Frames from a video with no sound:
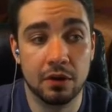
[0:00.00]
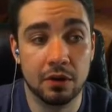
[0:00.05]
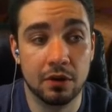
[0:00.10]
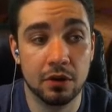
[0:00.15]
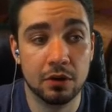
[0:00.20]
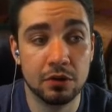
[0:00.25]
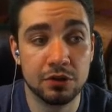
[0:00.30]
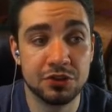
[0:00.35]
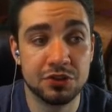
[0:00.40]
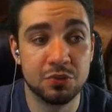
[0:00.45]

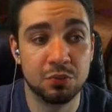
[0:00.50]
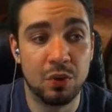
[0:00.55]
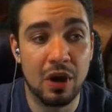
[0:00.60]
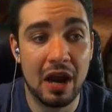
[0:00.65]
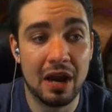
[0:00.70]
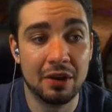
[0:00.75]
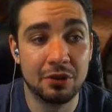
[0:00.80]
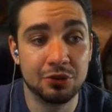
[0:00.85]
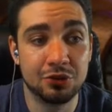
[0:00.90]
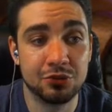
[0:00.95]

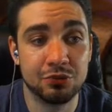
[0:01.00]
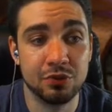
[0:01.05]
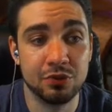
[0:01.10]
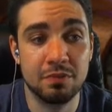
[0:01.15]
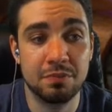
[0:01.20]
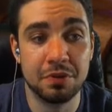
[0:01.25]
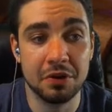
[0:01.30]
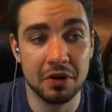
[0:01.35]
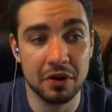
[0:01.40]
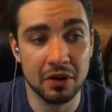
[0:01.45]
Erstwhile
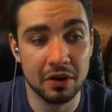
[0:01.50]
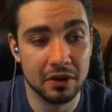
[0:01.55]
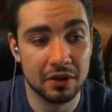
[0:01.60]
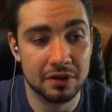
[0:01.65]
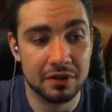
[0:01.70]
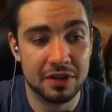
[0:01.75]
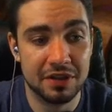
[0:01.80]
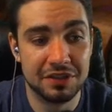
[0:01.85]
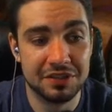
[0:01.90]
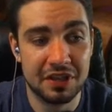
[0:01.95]
Trooper
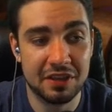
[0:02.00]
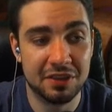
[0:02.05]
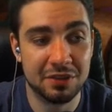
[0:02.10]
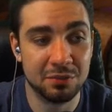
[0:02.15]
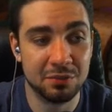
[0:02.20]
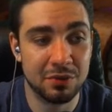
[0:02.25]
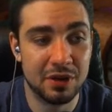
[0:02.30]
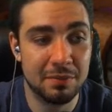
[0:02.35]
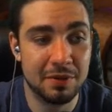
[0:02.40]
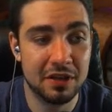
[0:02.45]
is a
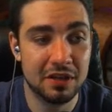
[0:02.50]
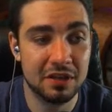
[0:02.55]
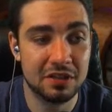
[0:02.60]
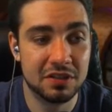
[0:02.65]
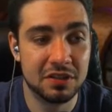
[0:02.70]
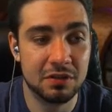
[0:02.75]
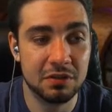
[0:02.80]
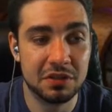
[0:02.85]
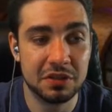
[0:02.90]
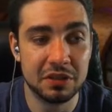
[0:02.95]
3-mana
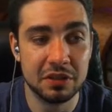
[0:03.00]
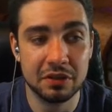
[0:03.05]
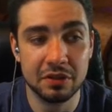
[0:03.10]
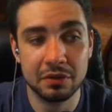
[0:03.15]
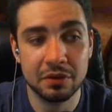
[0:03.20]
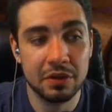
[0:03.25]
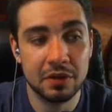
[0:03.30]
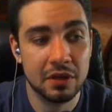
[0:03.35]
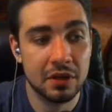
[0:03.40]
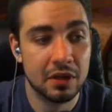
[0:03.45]
2/2
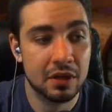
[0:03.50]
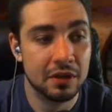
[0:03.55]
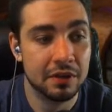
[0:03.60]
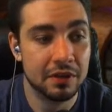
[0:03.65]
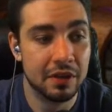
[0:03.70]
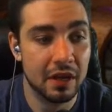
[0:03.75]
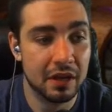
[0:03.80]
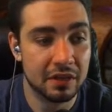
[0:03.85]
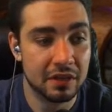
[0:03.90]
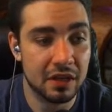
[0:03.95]

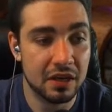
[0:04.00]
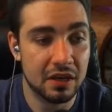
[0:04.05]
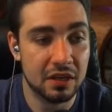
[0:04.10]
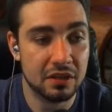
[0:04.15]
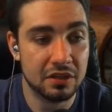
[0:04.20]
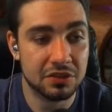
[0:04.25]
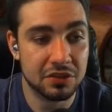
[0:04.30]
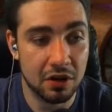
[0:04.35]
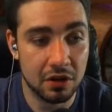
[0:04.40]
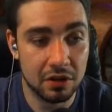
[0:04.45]
that can
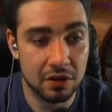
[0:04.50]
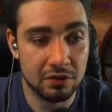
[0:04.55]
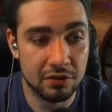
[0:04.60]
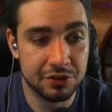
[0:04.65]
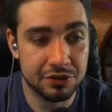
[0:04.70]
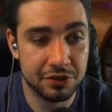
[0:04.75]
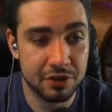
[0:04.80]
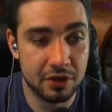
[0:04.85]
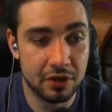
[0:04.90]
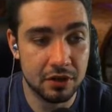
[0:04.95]
discard a
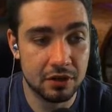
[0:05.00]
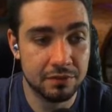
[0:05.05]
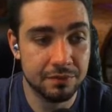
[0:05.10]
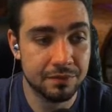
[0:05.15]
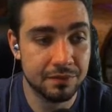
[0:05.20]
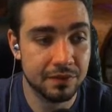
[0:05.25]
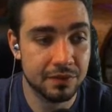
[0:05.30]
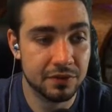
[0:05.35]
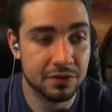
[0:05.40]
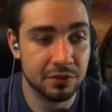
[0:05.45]
creature card
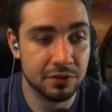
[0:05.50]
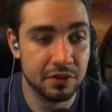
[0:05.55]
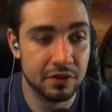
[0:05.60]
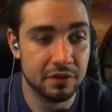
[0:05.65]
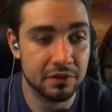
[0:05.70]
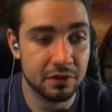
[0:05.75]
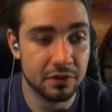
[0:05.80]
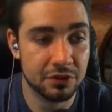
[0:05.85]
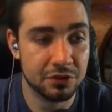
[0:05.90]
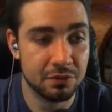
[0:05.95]
to
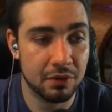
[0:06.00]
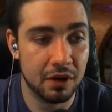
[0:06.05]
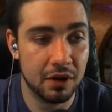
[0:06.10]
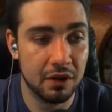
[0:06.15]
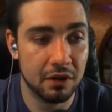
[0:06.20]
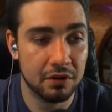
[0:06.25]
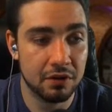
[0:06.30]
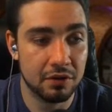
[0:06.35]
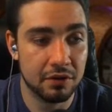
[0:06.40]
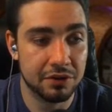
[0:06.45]
give Erstwhile
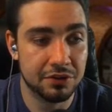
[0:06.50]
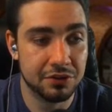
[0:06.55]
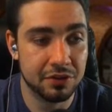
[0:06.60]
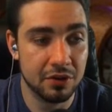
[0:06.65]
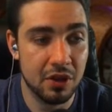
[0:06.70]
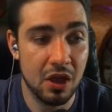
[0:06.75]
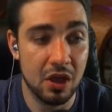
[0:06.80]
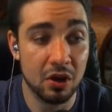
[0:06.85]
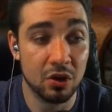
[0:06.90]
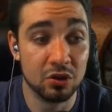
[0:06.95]

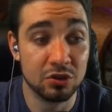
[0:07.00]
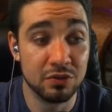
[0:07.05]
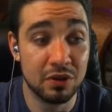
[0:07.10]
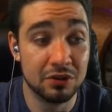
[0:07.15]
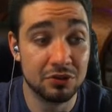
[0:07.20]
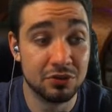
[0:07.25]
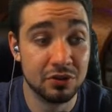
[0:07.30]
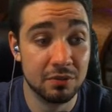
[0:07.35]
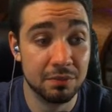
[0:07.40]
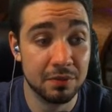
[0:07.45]

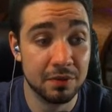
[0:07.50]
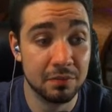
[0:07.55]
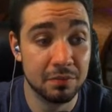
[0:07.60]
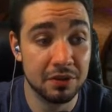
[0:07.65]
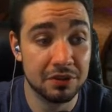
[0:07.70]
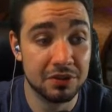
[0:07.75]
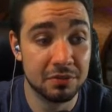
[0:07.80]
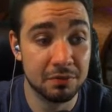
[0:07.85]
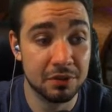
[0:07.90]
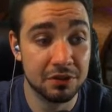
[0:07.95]
Trooper
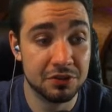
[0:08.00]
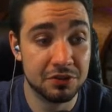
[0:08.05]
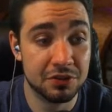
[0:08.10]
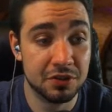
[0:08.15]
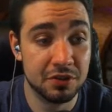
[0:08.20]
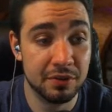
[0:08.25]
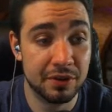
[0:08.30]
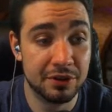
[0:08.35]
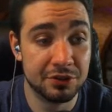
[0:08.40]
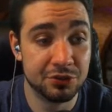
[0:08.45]

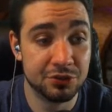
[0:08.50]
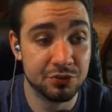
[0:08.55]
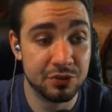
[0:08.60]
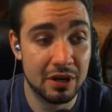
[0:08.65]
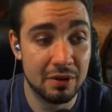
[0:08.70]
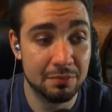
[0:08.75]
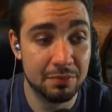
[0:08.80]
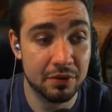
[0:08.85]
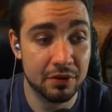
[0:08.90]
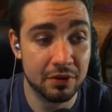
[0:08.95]
+2/+2 and
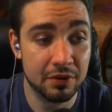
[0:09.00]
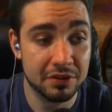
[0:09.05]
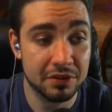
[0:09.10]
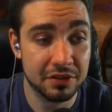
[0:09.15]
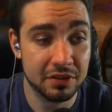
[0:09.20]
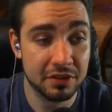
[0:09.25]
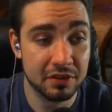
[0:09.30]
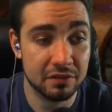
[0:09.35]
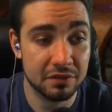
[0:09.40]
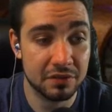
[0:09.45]
trample
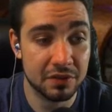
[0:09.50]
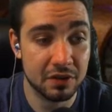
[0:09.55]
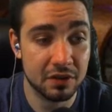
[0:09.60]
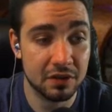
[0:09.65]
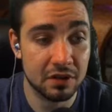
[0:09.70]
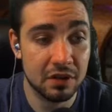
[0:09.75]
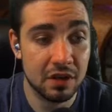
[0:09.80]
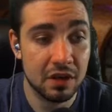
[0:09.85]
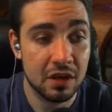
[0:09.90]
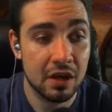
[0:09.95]
until end of
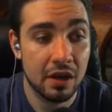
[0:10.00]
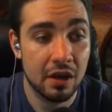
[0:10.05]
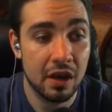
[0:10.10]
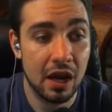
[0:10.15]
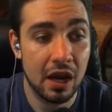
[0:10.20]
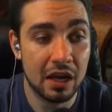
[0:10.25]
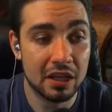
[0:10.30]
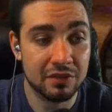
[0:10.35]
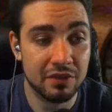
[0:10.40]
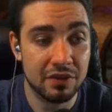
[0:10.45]
turn.
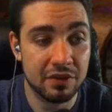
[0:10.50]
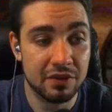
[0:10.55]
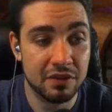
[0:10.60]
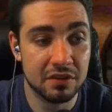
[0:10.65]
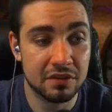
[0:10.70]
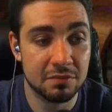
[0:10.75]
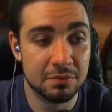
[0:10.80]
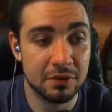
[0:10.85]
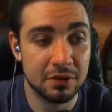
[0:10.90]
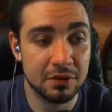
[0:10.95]
Activate
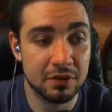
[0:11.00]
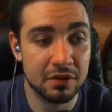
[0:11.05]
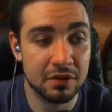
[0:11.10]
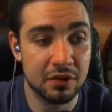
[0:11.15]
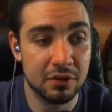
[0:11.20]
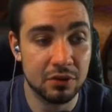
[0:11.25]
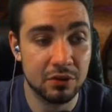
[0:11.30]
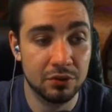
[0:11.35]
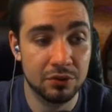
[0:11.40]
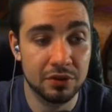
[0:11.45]
this ability
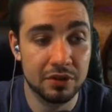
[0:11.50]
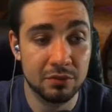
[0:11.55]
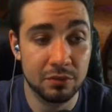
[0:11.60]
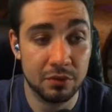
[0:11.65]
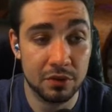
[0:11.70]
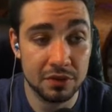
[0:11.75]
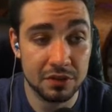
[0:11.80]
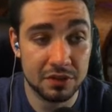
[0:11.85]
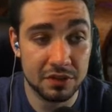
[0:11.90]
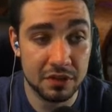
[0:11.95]
only
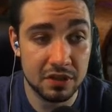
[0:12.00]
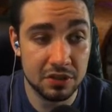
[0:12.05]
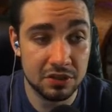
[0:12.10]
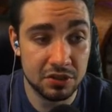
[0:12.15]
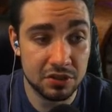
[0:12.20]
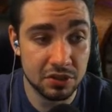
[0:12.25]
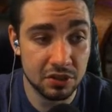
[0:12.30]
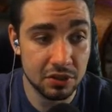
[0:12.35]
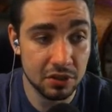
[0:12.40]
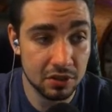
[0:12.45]
once each
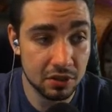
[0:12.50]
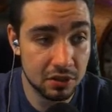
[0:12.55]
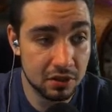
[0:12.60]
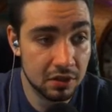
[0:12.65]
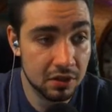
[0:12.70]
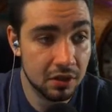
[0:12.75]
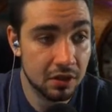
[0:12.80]
turn.